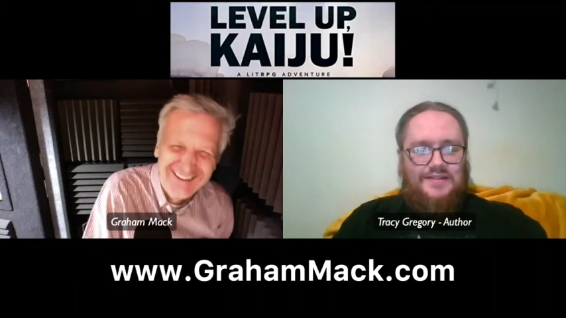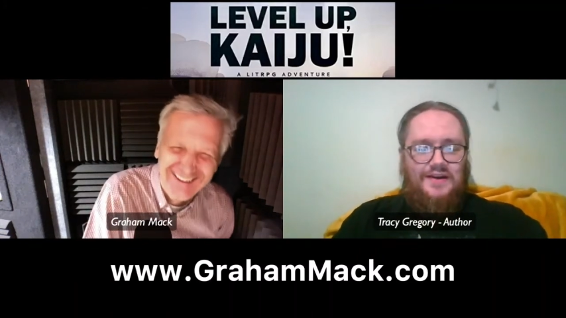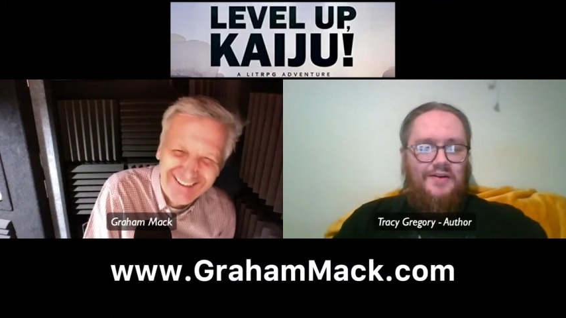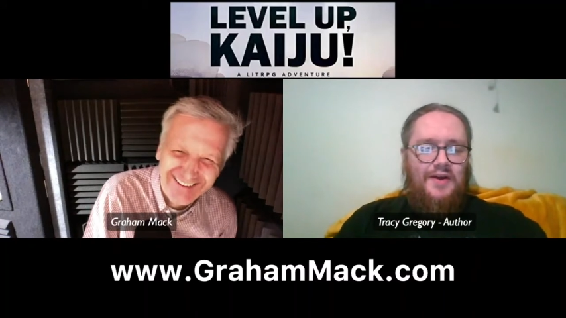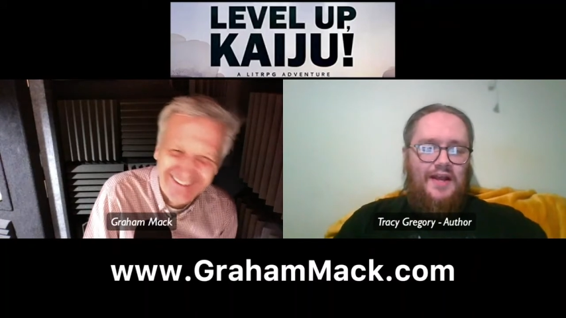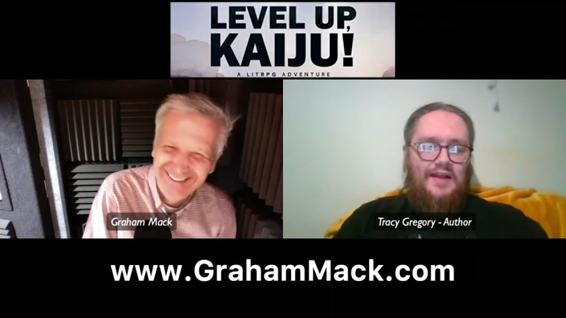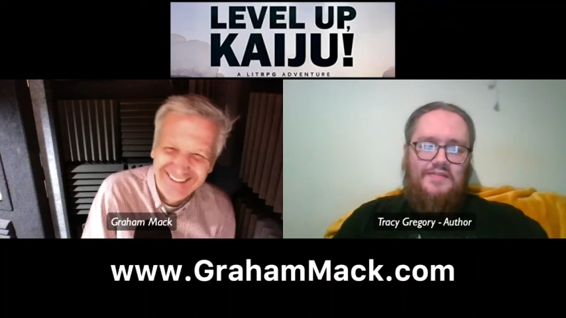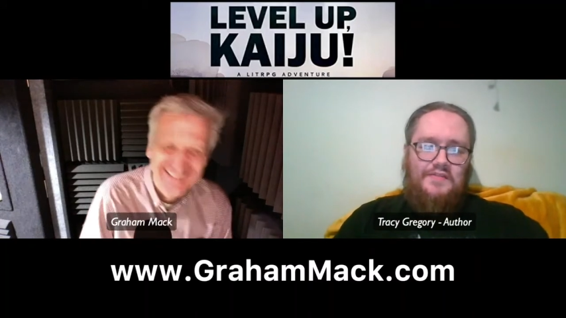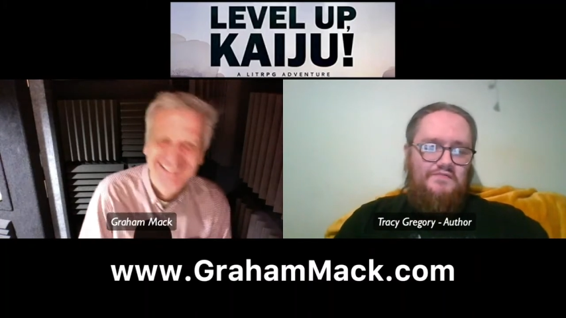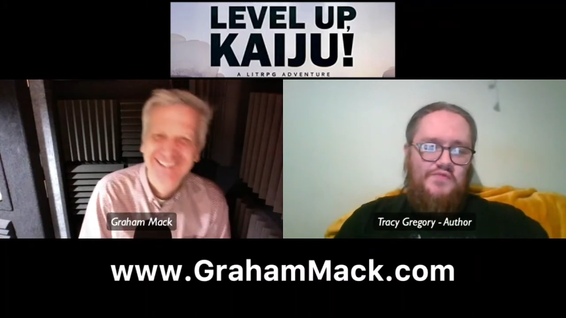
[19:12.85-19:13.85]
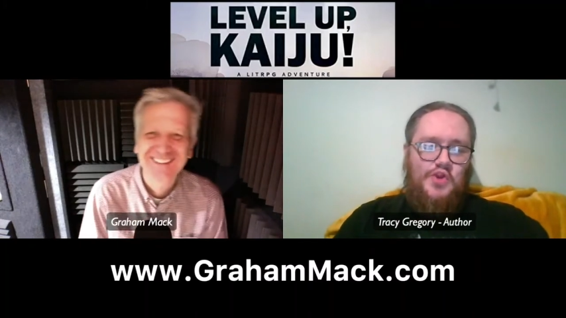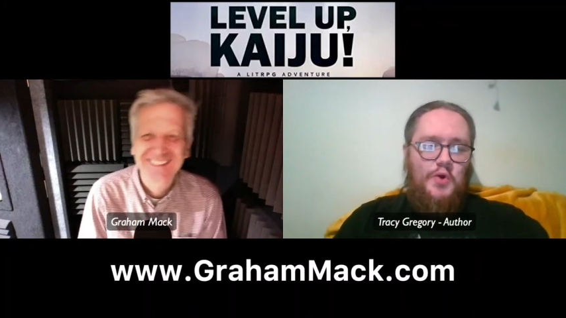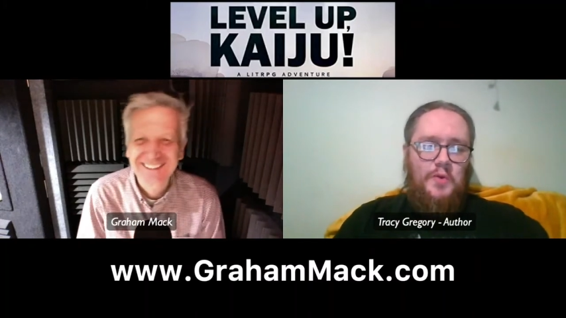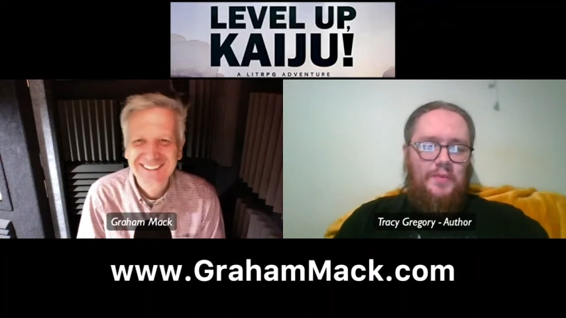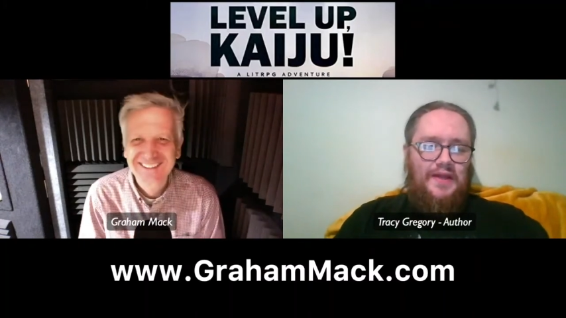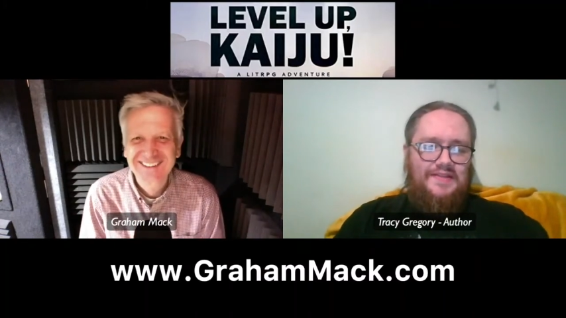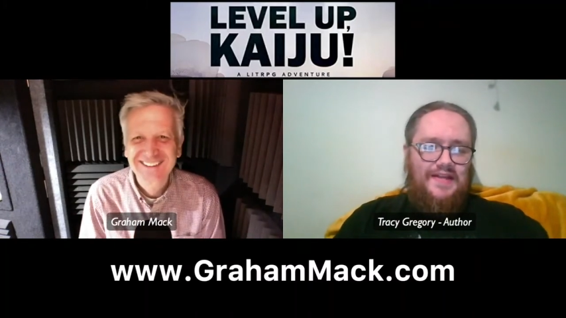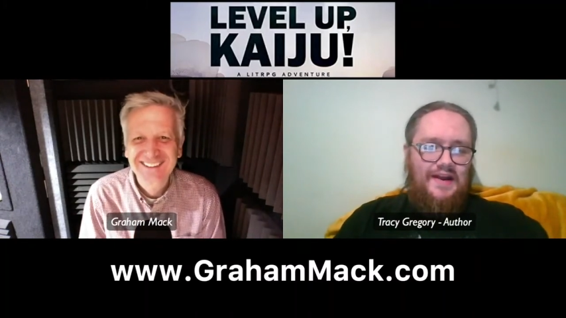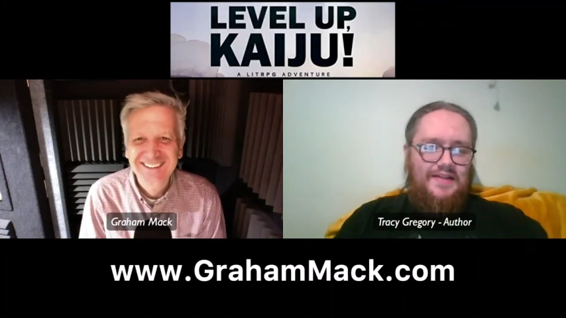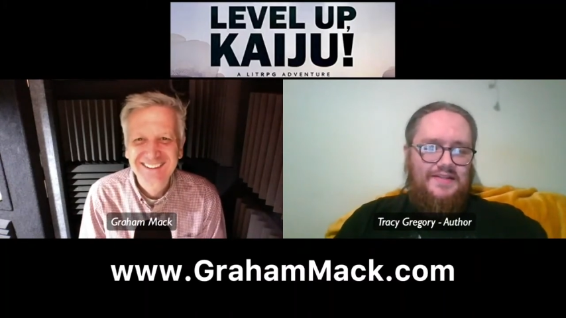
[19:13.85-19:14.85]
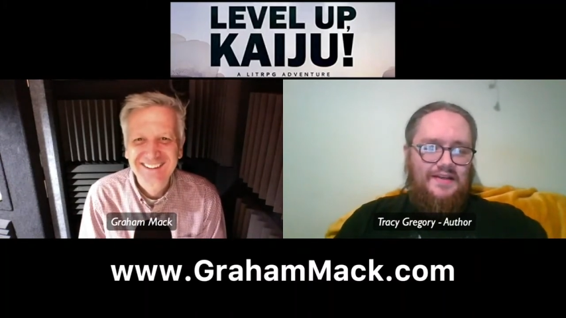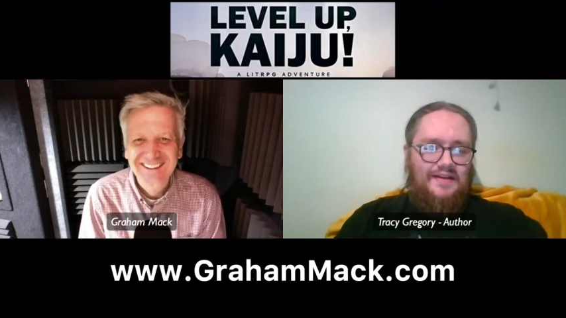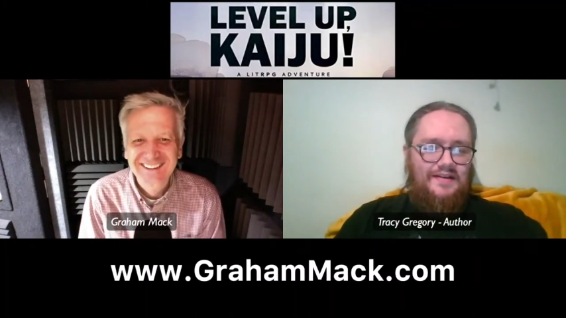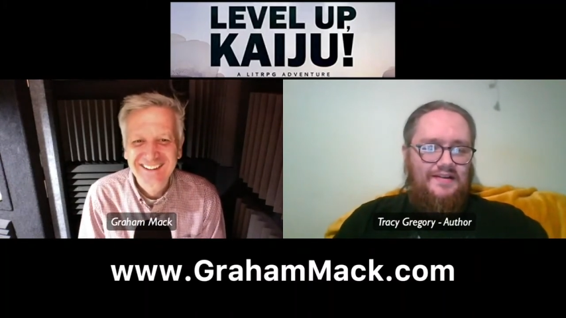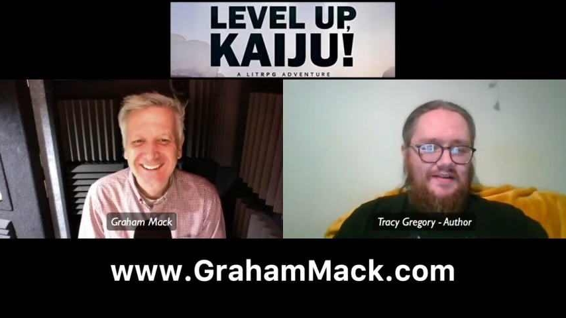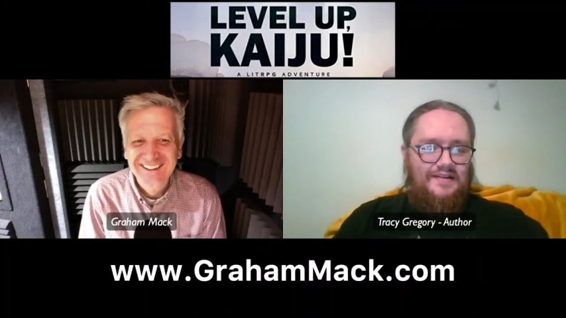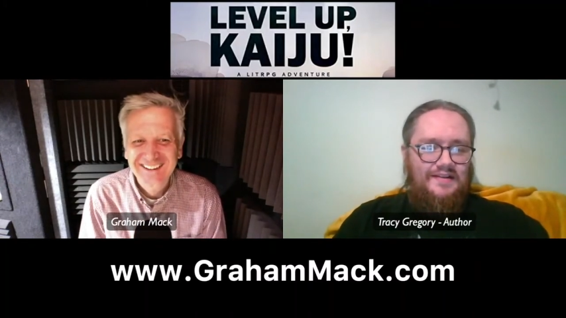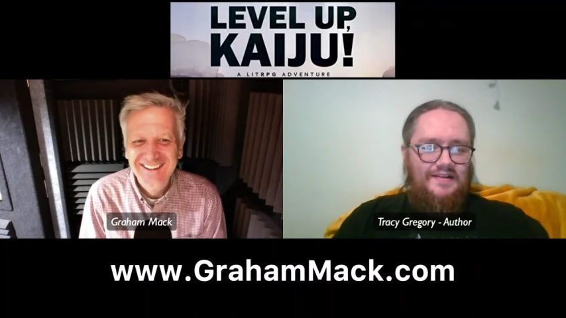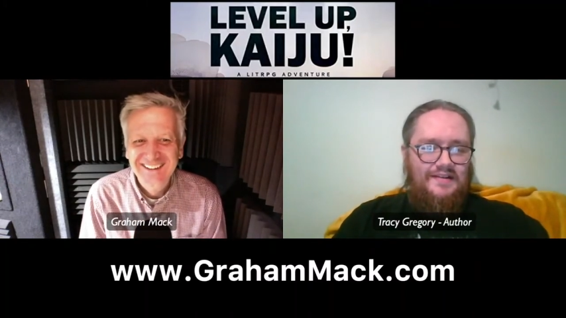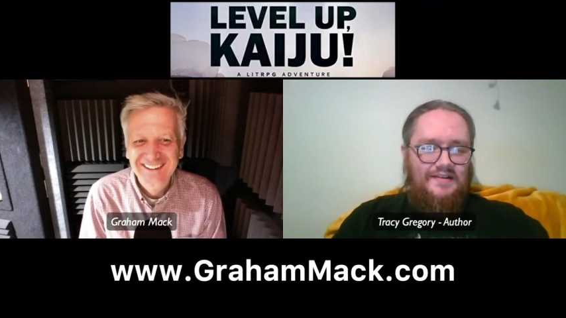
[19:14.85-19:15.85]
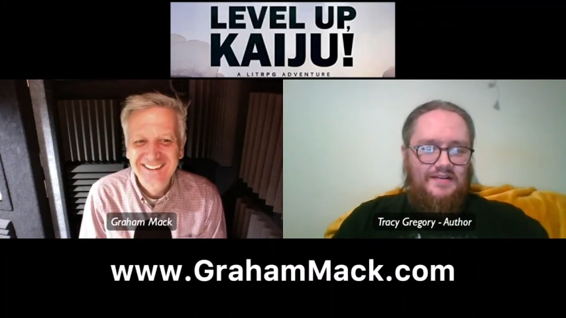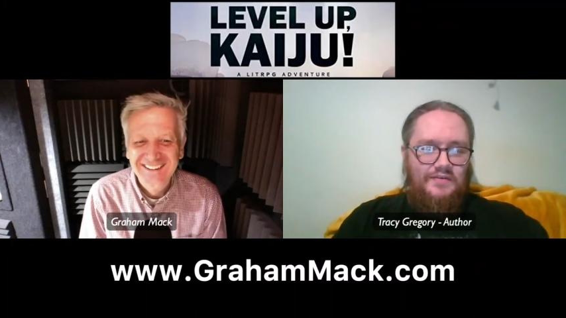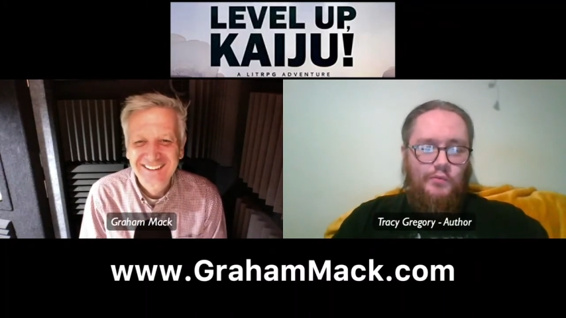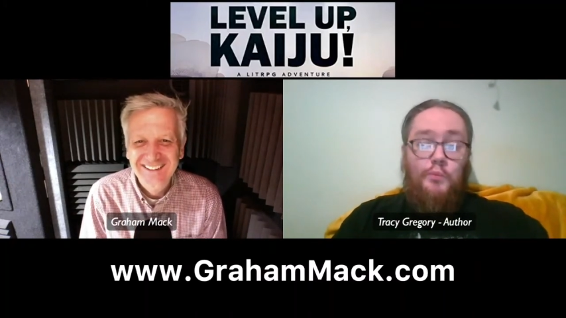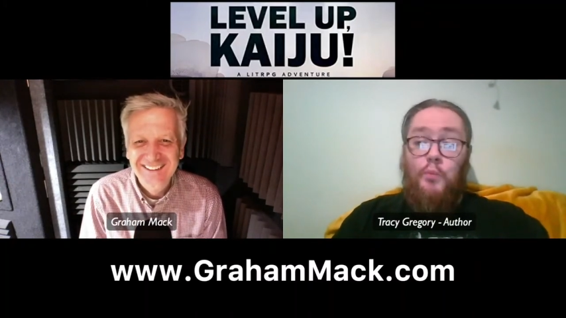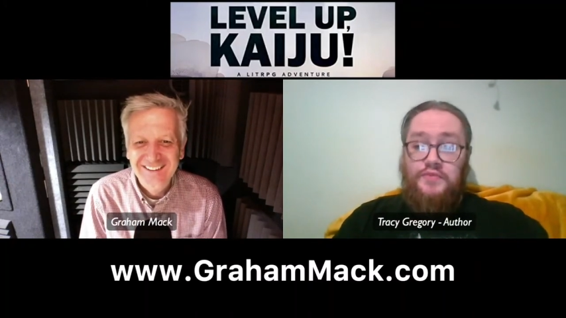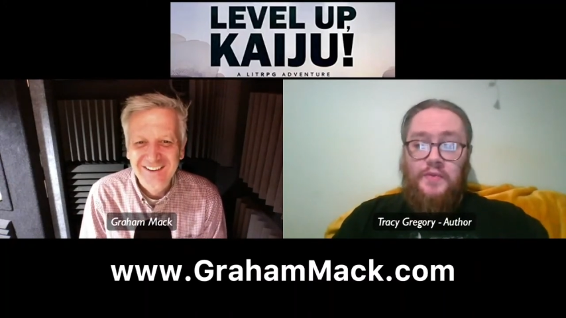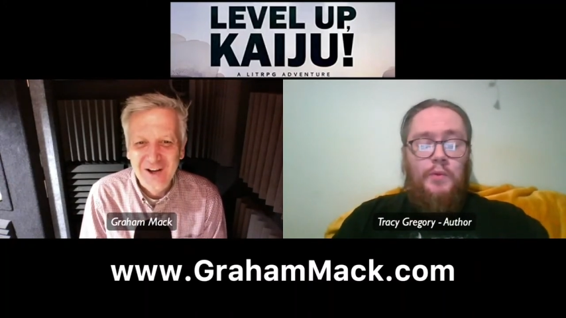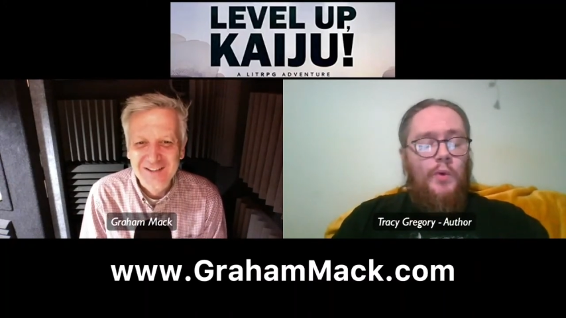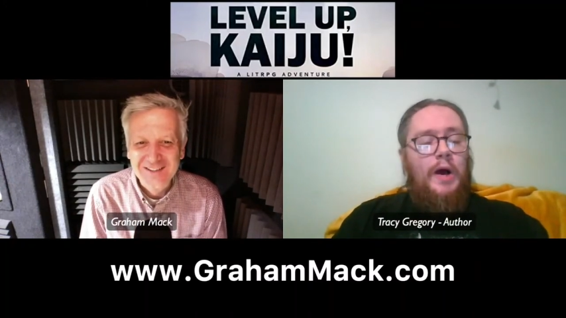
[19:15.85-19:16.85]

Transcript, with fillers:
Speaker 1: So I, no complaints there. It's uh, something uh,